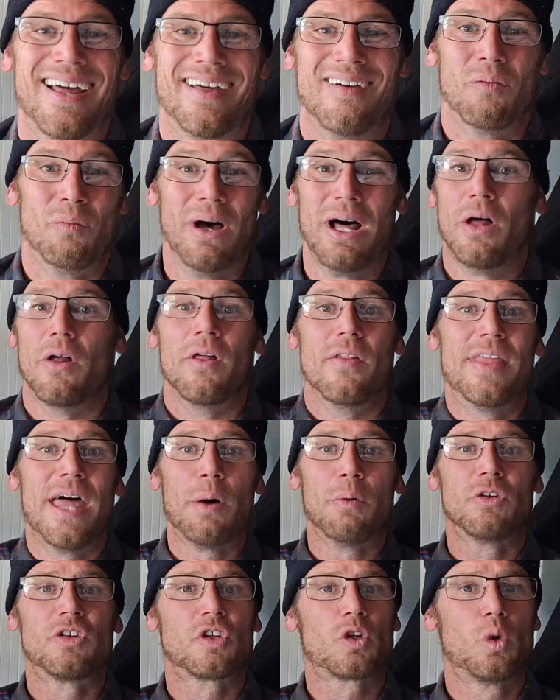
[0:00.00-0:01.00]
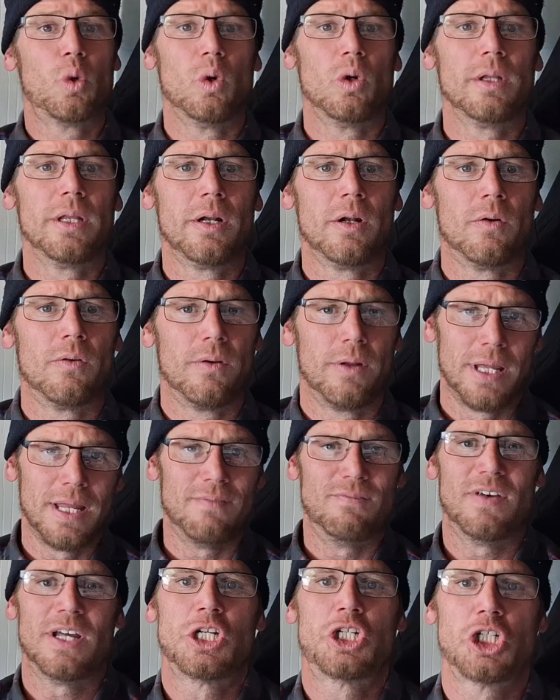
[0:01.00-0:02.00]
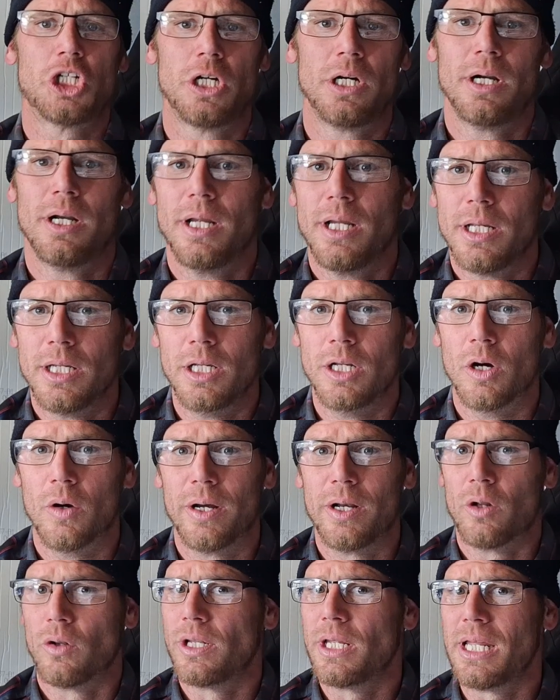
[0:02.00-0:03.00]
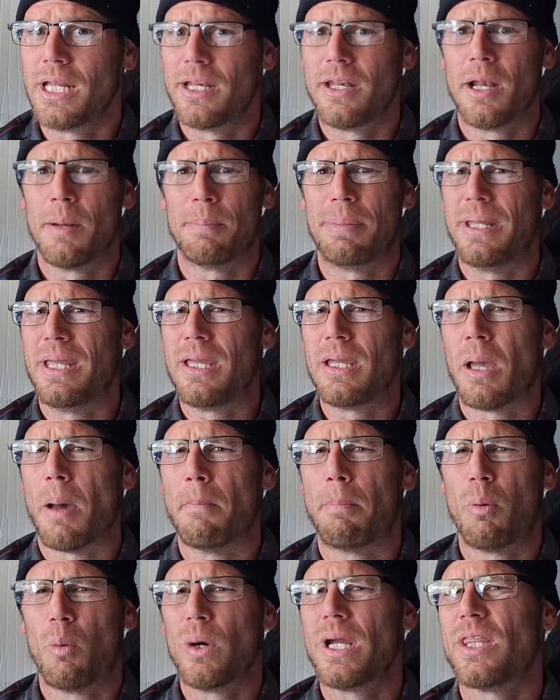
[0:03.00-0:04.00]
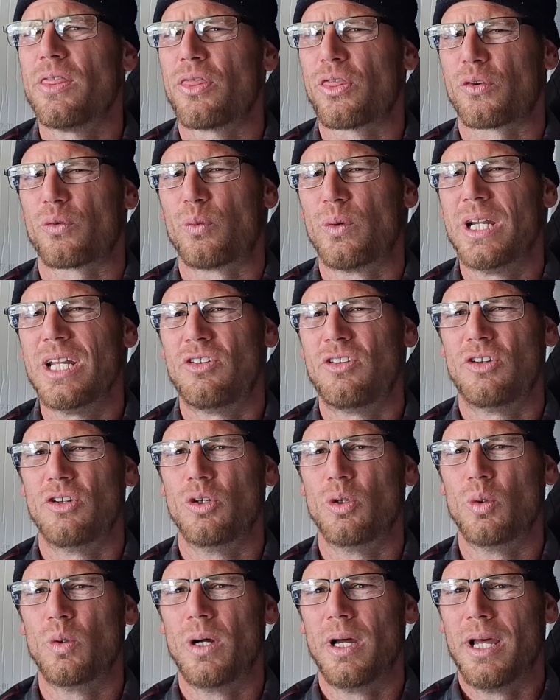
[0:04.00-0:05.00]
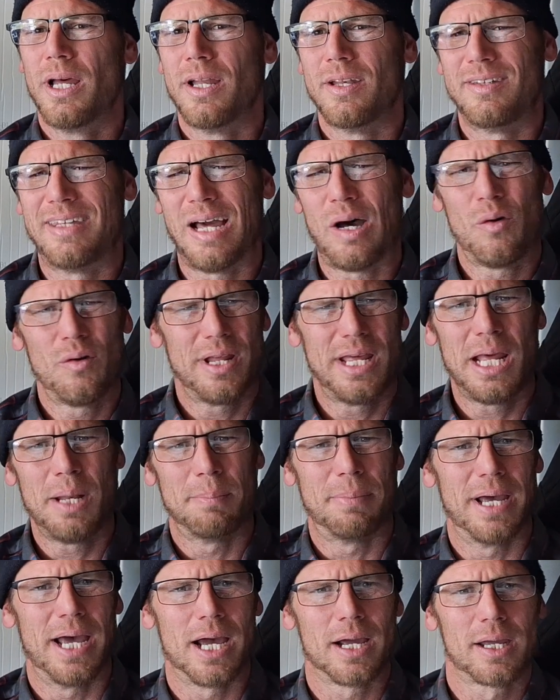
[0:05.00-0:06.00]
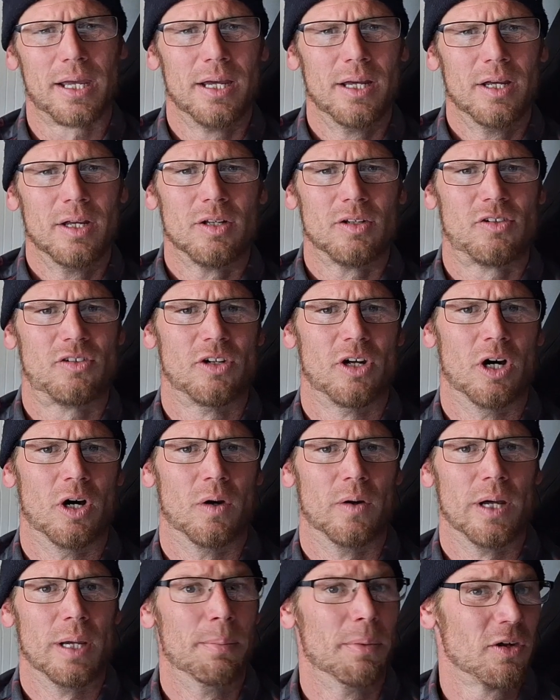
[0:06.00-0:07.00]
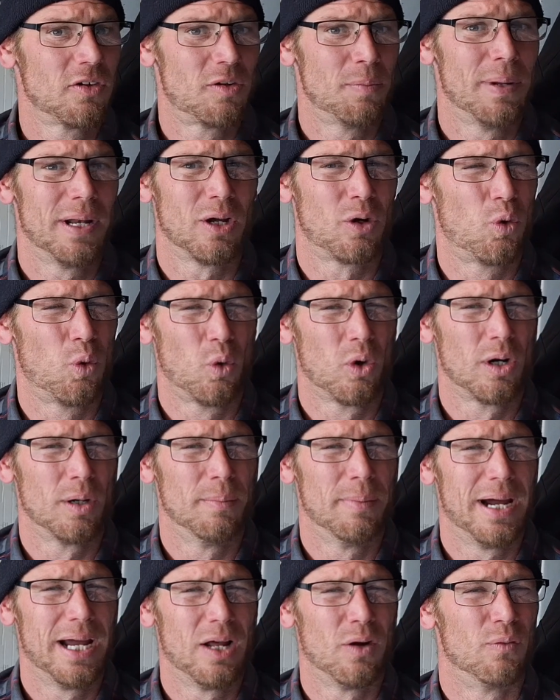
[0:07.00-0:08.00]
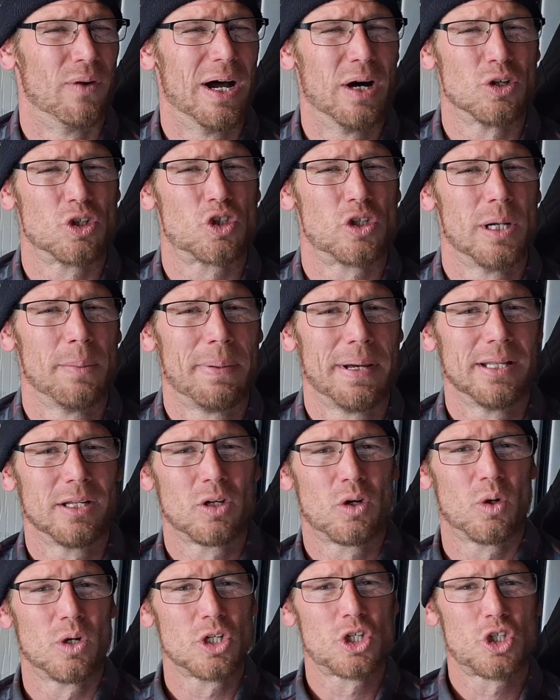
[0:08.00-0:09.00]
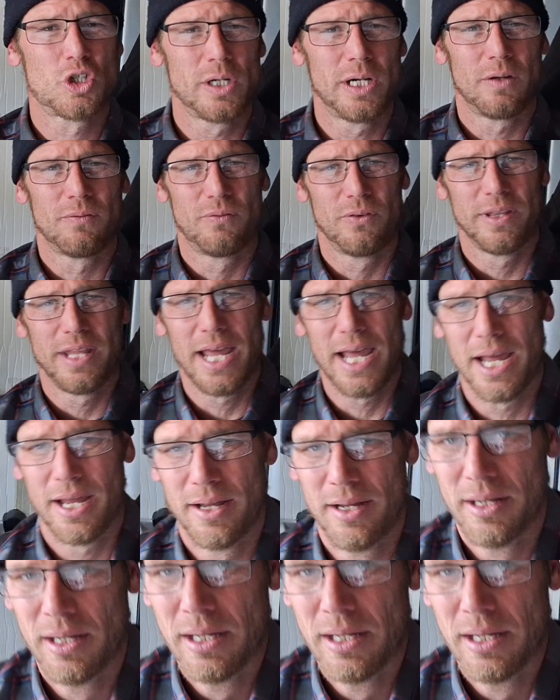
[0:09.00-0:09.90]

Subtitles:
Well, that was a cool little adventure. You know, it only ended up being 0.32 down and back. So it must have been a quarter mile round trip on the gorge trail for that.